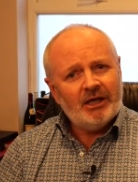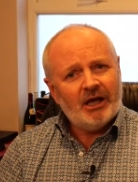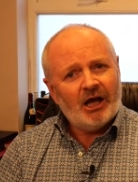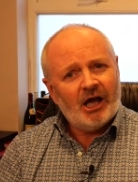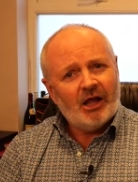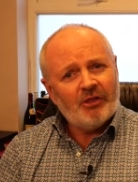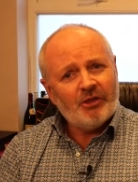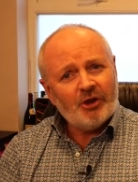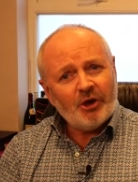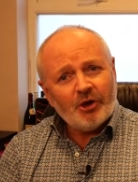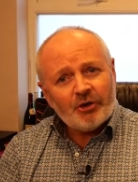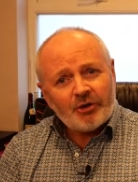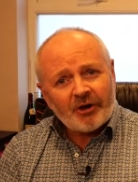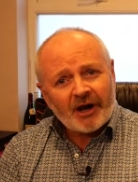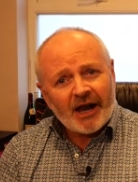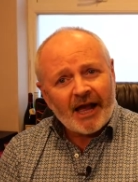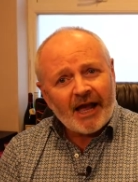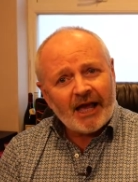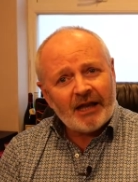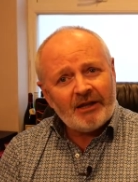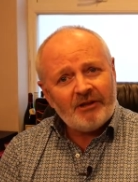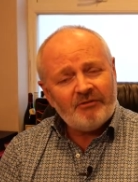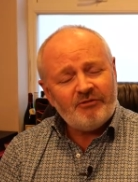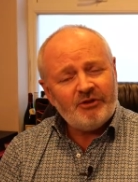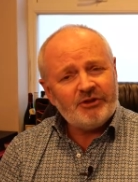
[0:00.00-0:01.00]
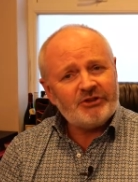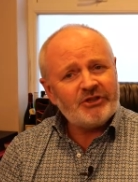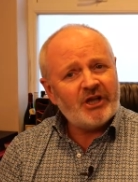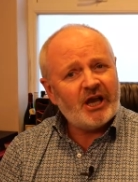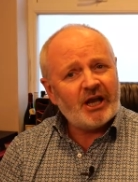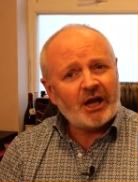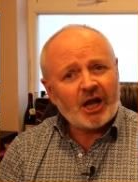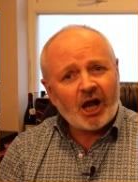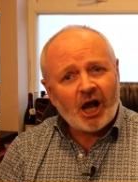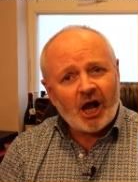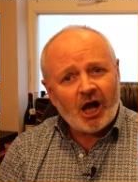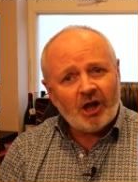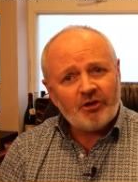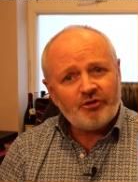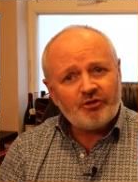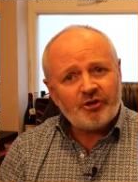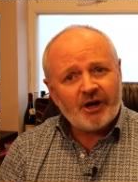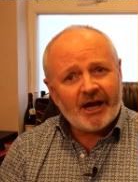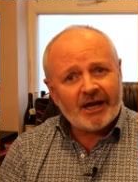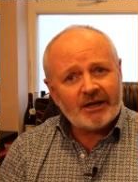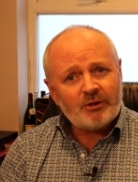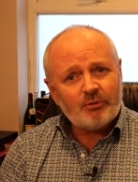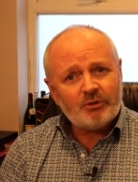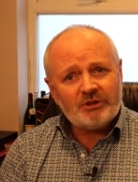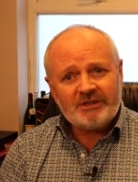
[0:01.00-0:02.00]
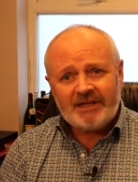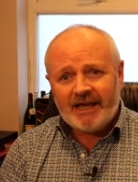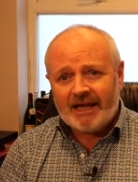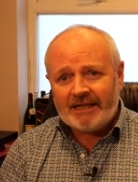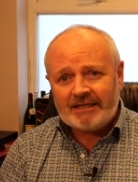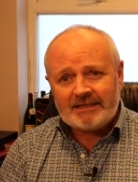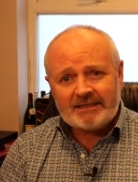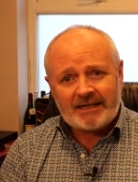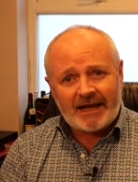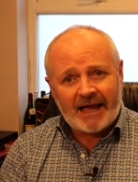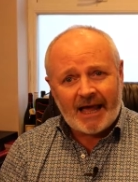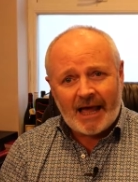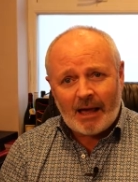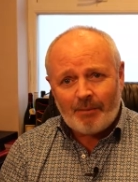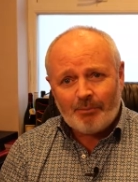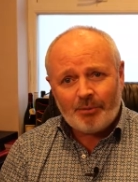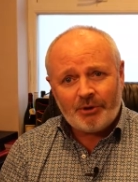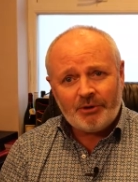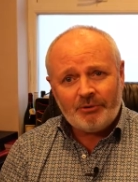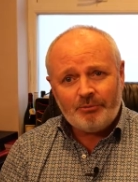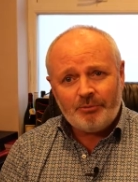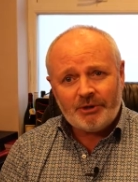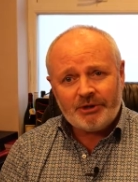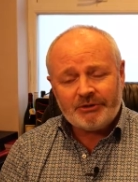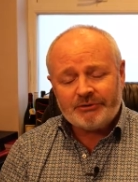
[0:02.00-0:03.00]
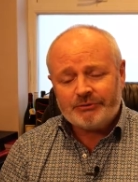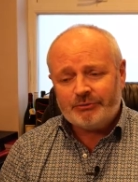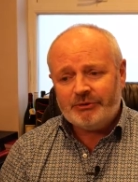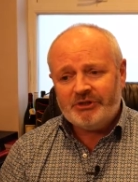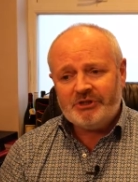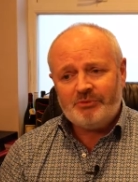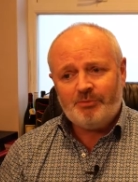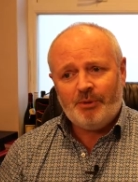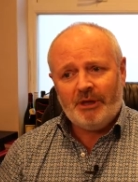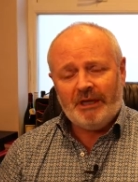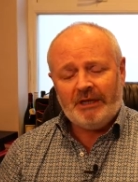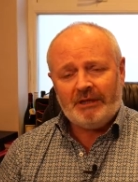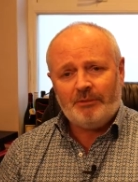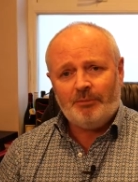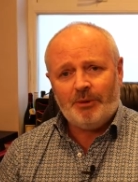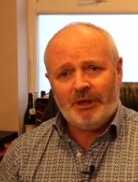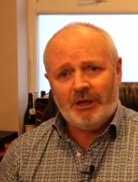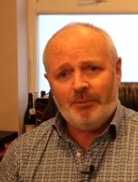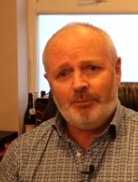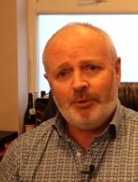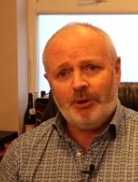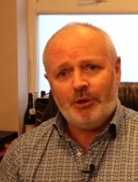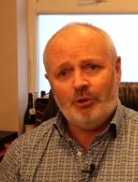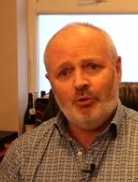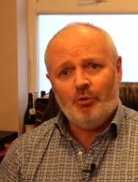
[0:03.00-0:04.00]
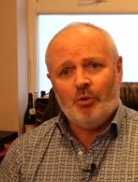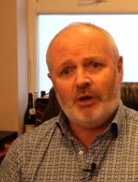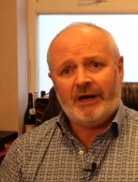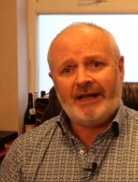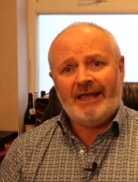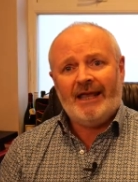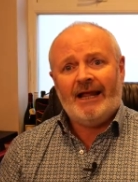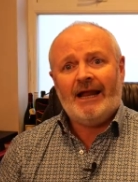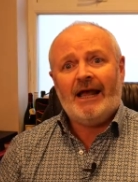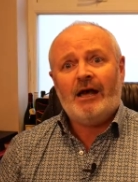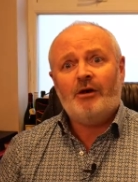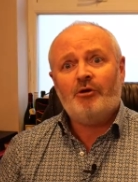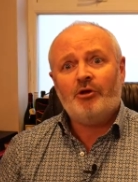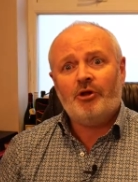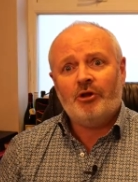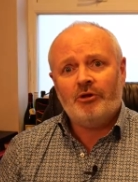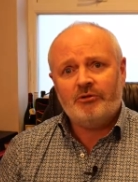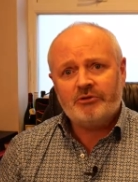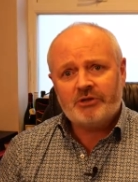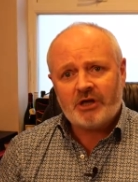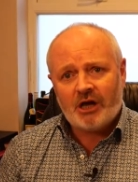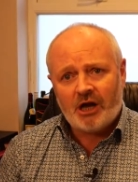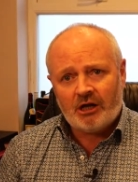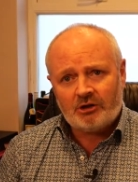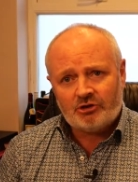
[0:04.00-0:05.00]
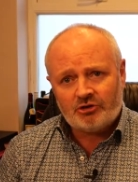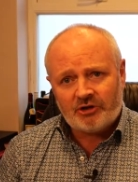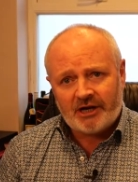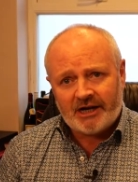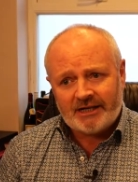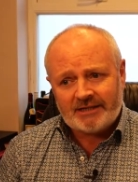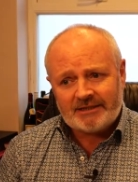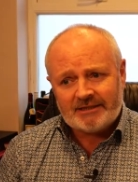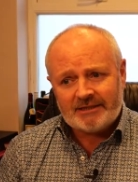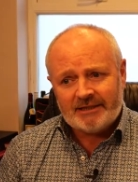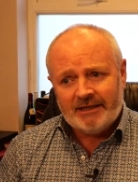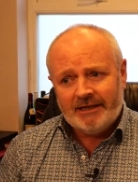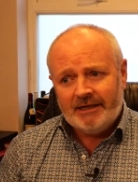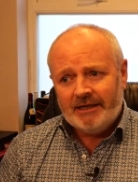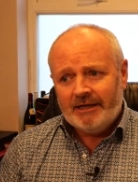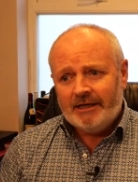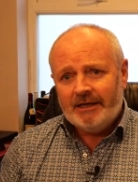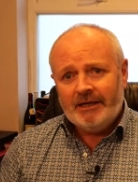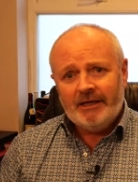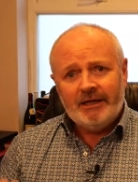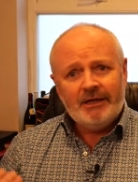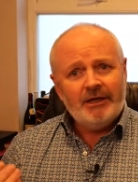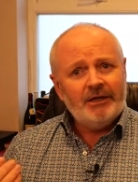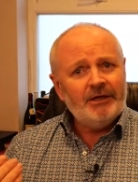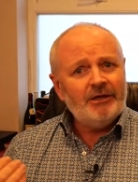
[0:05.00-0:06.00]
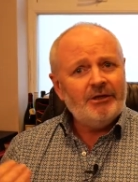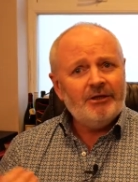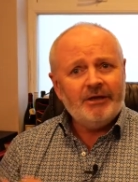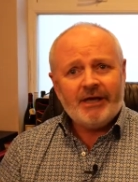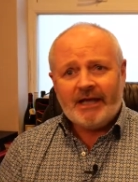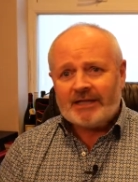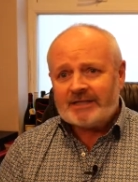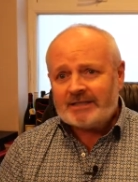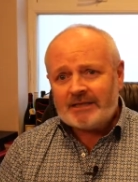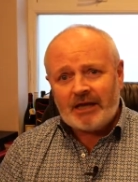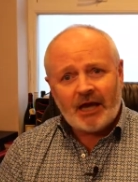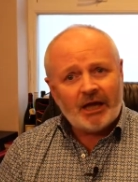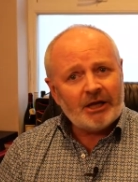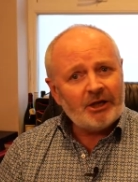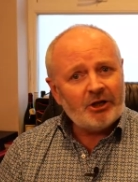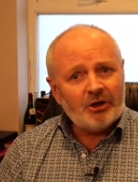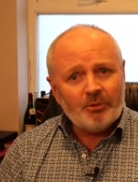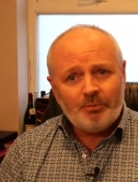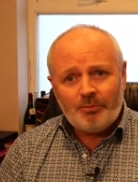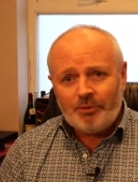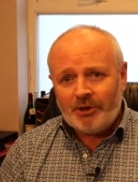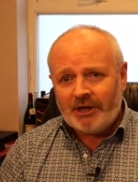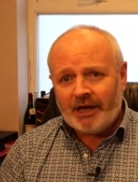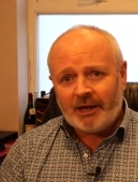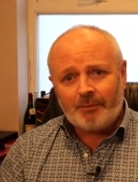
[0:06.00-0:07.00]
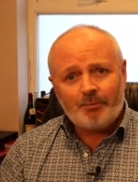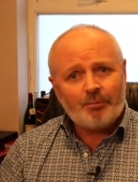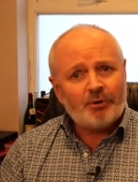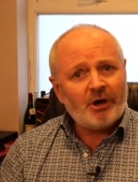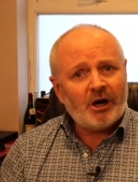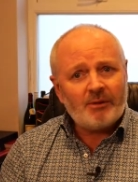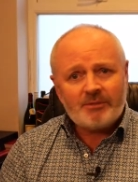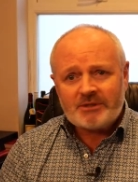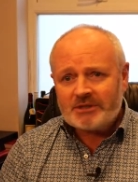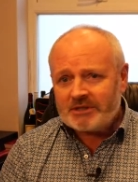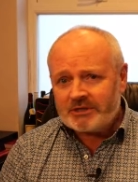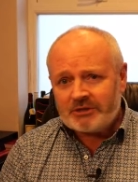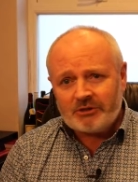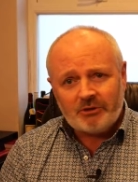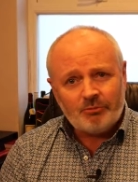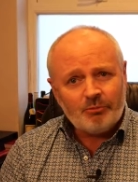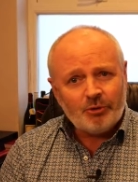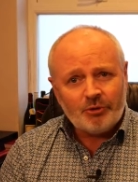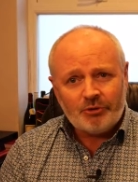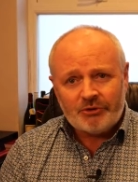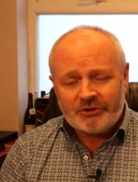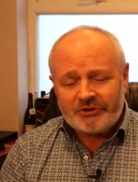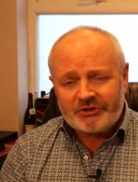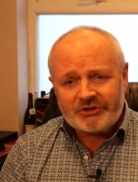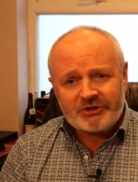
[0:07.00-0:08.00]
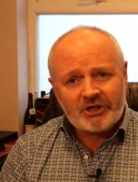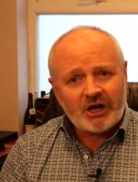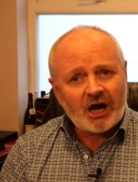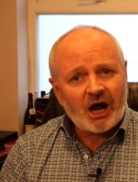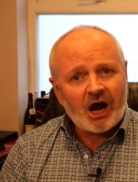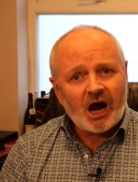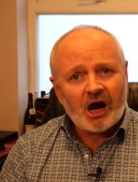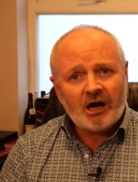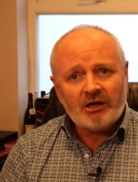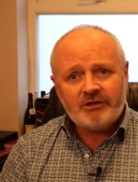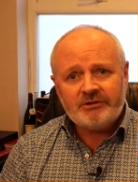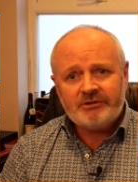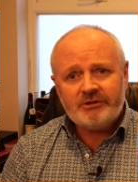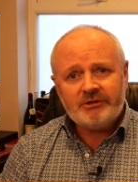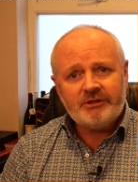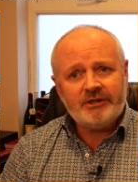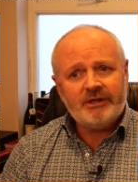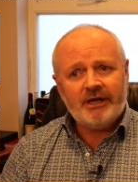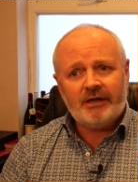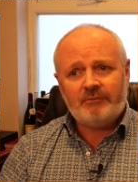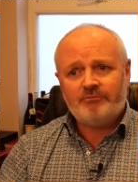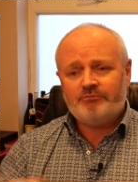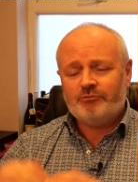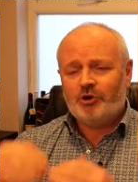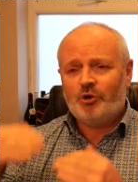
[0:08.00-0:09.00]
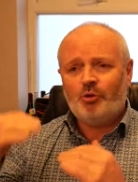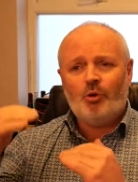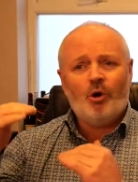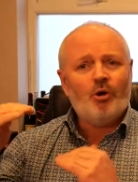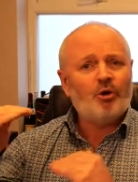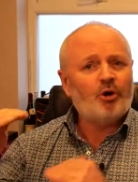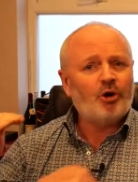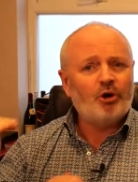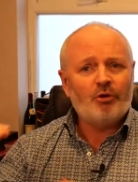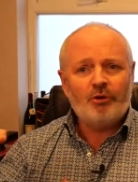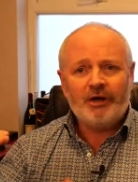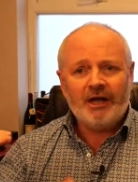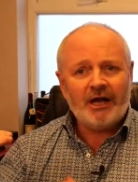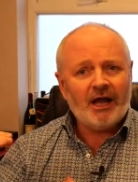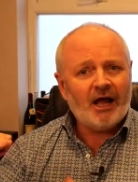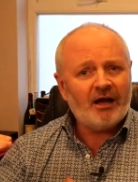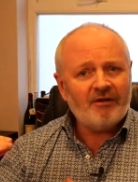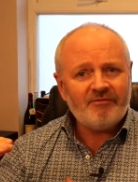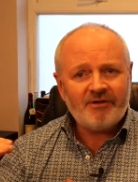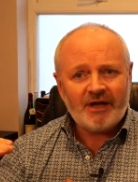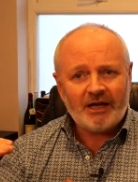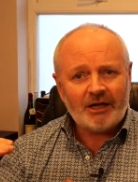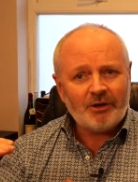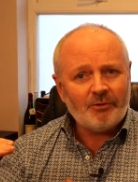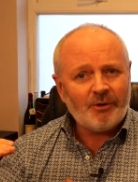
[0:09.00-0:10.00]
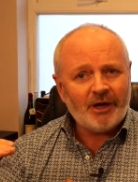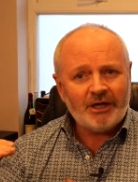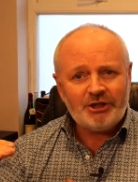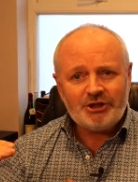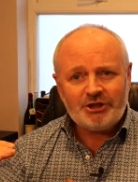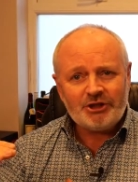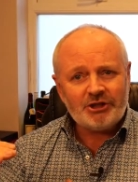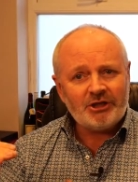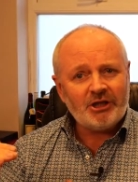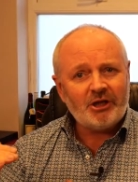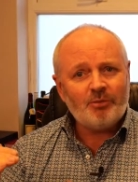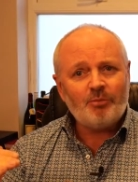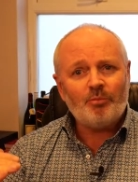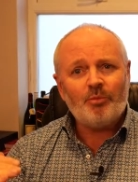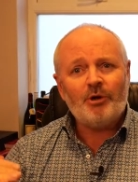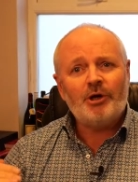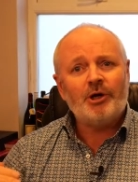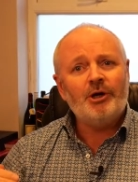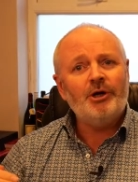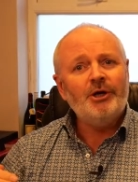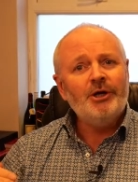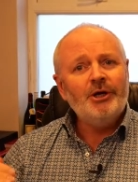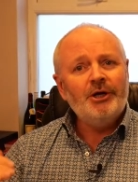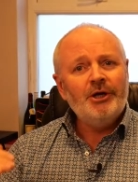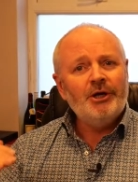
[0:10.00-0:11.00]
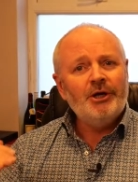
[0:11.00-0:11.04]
On the other hand, if you sign a contract, what tends to happen, because we speak to people who want to get out of those contracts, you get signed up, you get promised the sun, moon and stars, get quoted a real high valuation number,